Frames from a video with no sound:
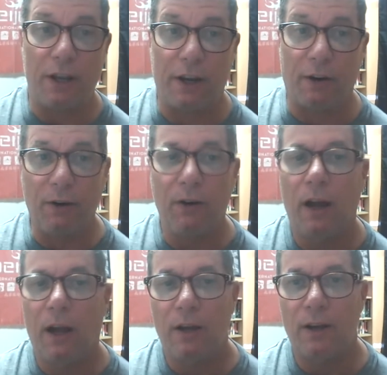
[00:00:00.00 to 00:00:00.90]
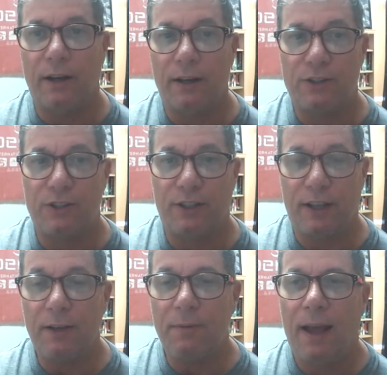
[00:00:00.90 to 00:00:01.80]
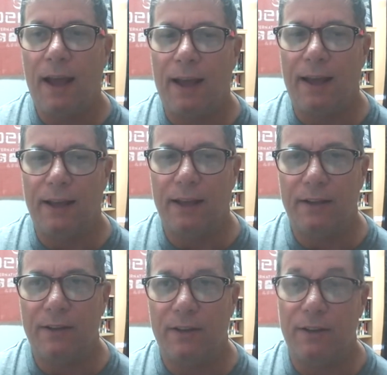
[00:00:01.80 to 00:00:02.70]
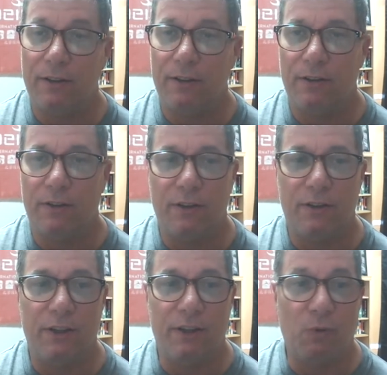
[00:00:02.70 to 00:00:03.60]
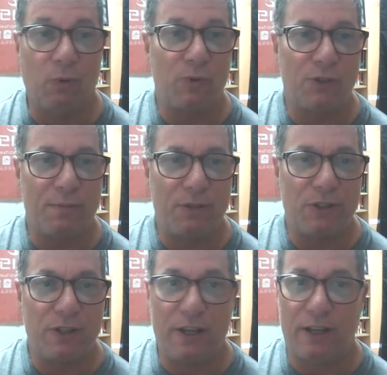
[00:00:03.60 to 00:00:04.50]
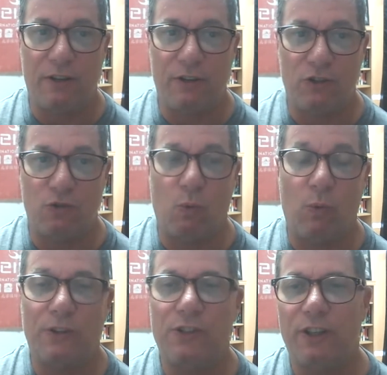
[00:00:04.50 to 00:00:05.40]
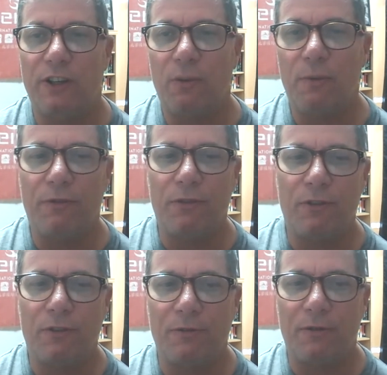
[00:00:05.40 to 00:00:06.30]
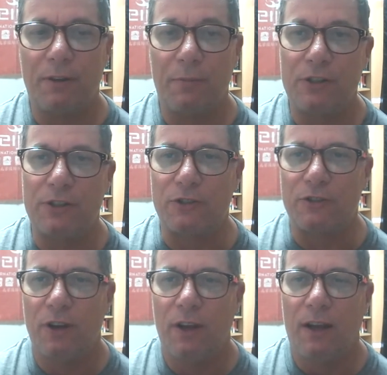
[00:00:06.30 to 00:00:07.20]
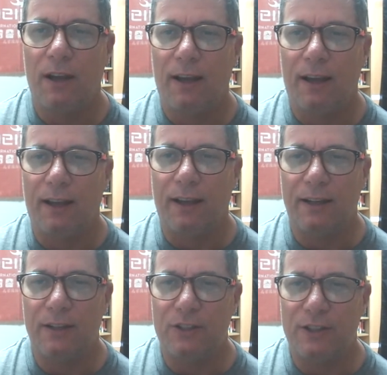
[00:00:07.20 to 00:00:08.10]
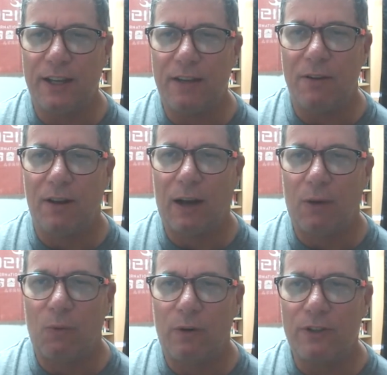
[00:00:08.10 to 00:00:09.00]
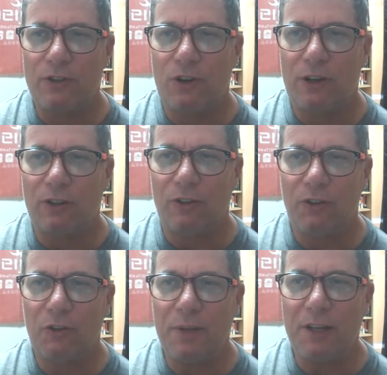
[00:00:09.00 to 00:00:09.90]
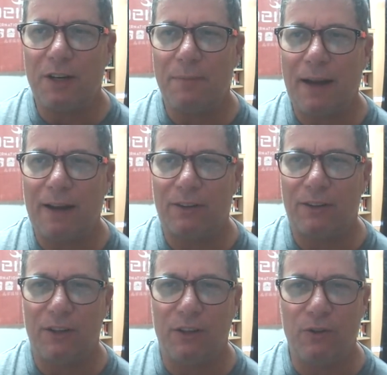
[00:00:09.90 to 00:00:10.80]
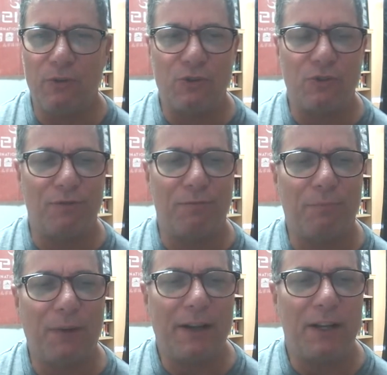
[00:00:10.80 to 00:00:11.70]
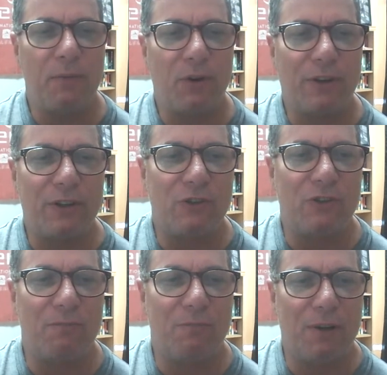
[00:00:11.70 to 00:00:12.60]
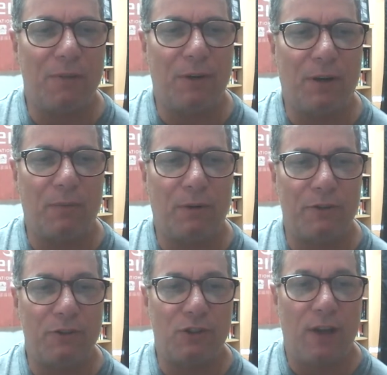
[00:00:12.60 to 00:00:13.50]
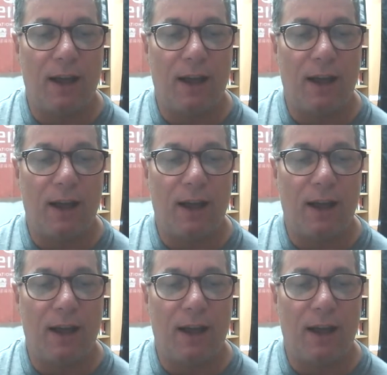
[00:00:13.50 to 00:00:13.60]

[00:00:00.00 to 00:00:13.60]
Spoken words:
here, Sunday, and the Rules Embassy is once again open for business. And today I want to talk a little bit about the use of body markings and bib numbers.